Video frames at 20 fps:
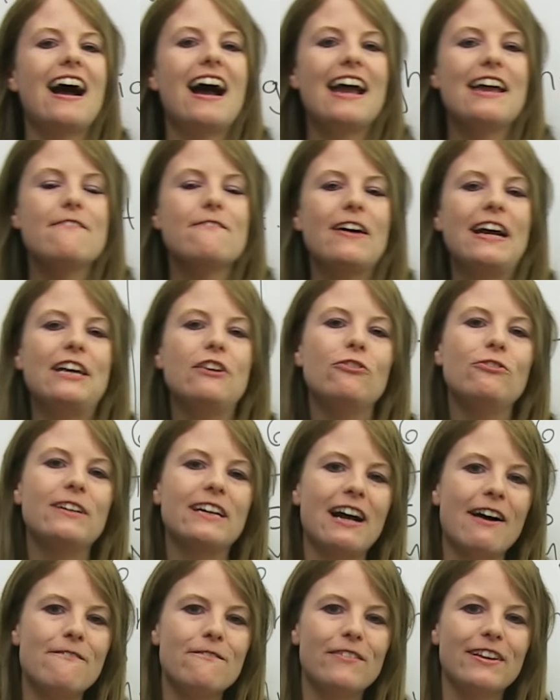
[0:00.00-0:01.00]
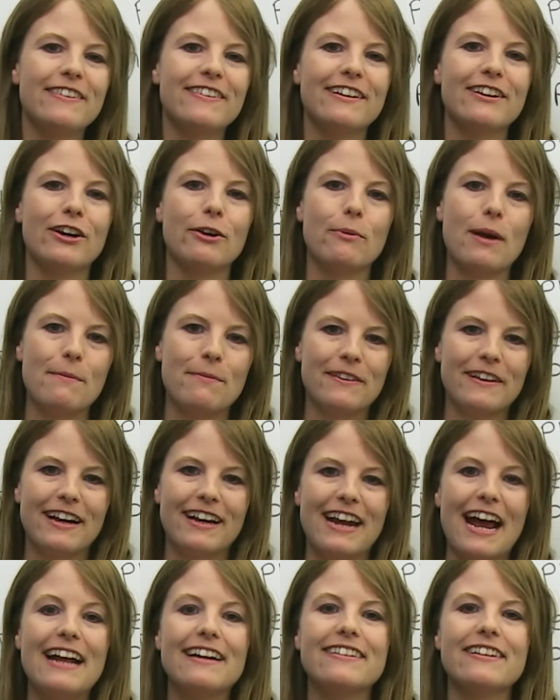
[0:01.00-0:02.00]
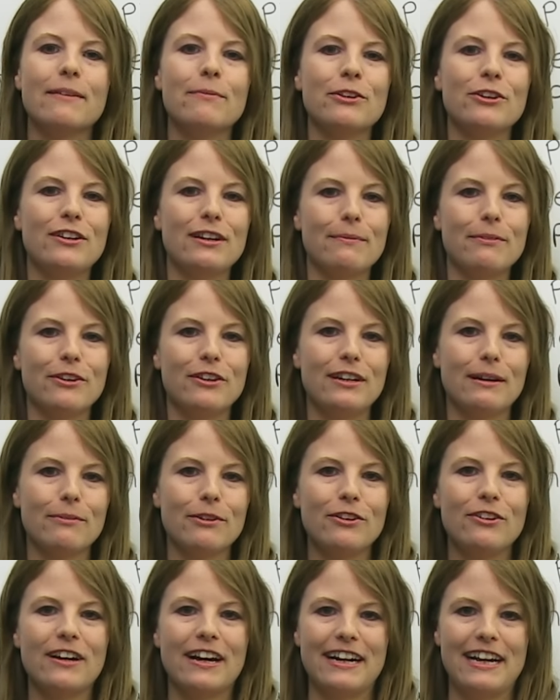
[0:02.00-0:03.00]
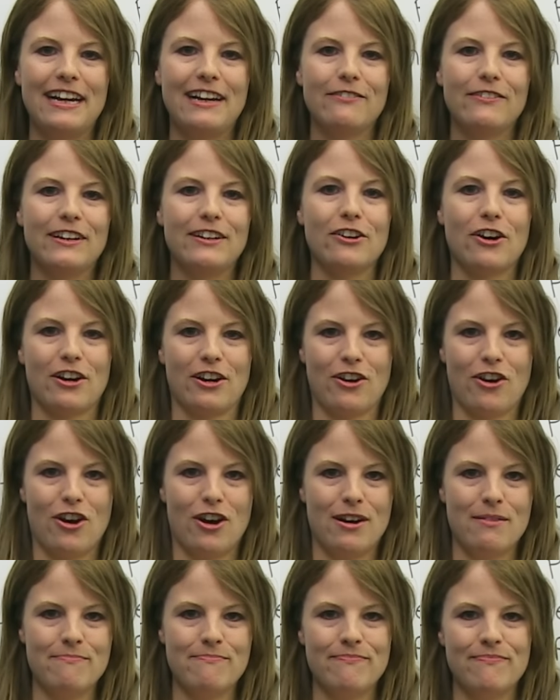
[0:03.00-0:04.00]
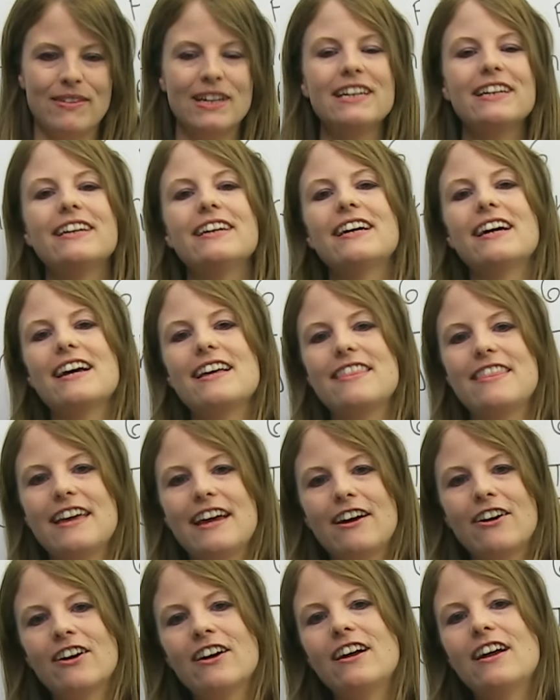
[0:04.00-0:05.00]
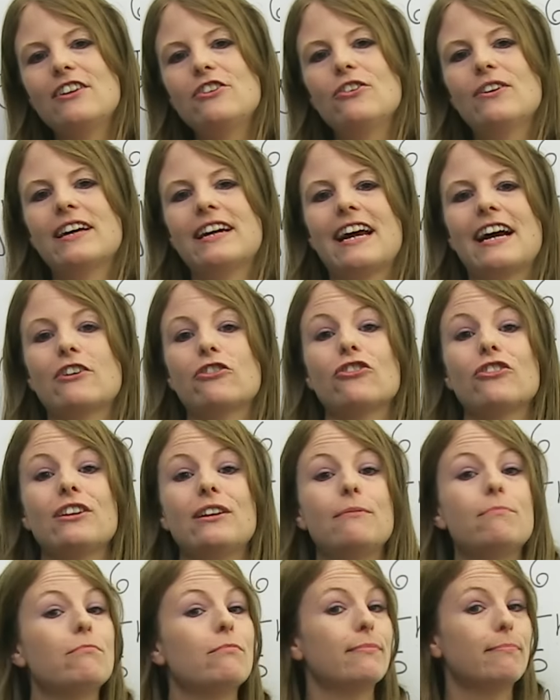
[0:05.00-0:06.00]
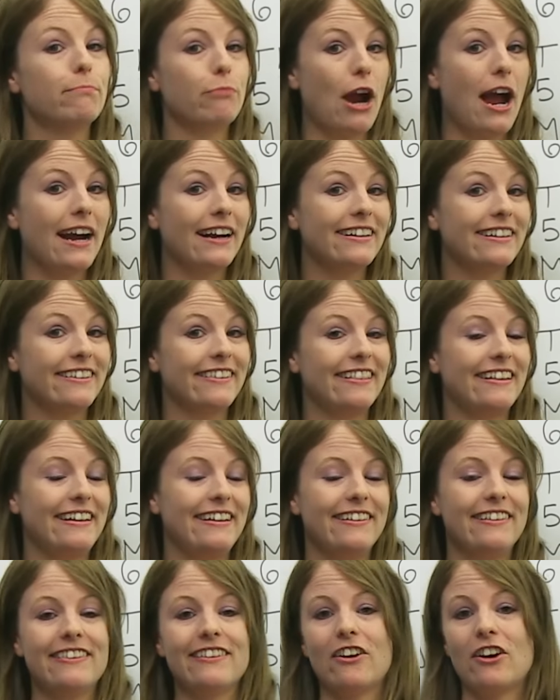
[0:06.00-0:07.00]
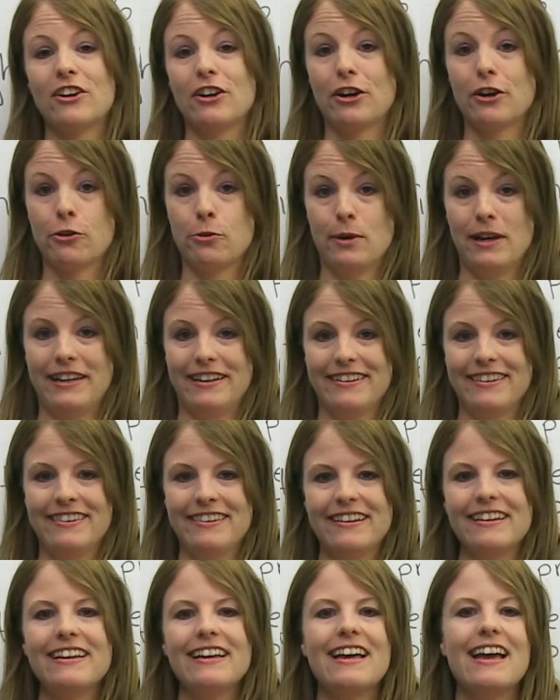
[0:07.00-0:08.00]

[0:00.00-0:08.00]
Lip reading: I invite you to come visit our website at www.engvid.com. There you can actually practice these on our quiz.